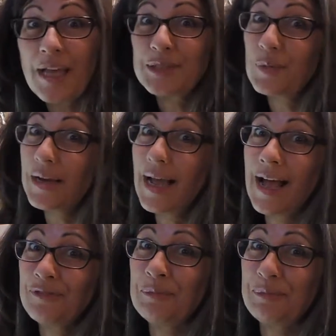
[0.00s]
That's why I
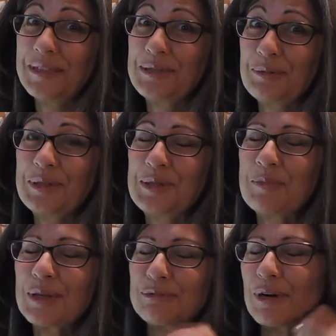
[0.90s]
haven't been doing too
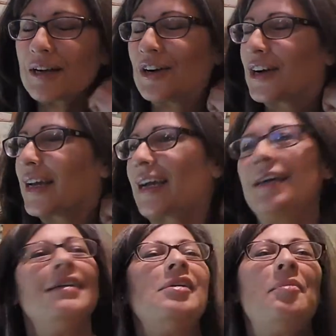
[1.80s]
much rug hooking,
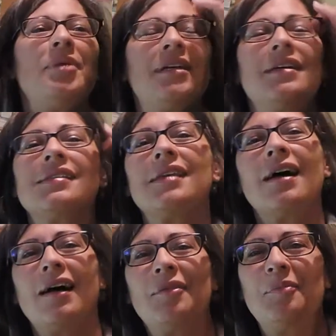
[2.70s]
because
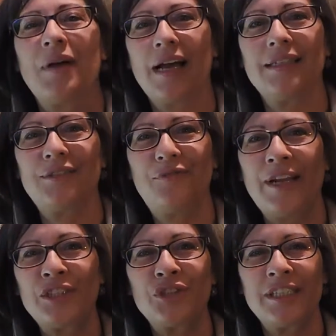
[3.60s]
I
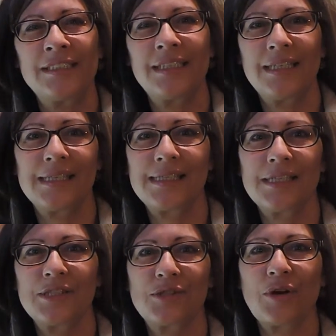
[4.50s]
ventured into this
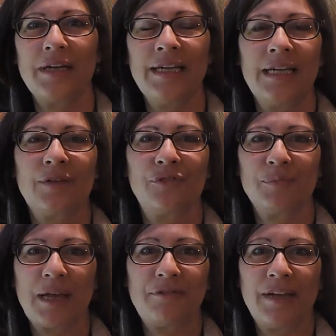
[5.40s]
to start knitting for
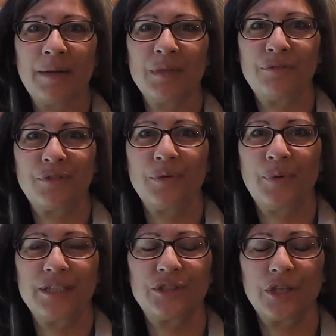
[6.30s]
my family for the
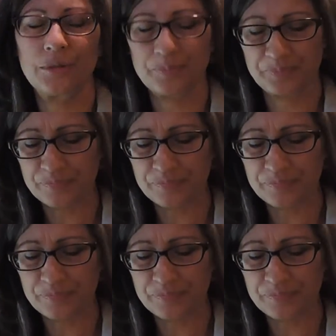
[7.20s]
winter,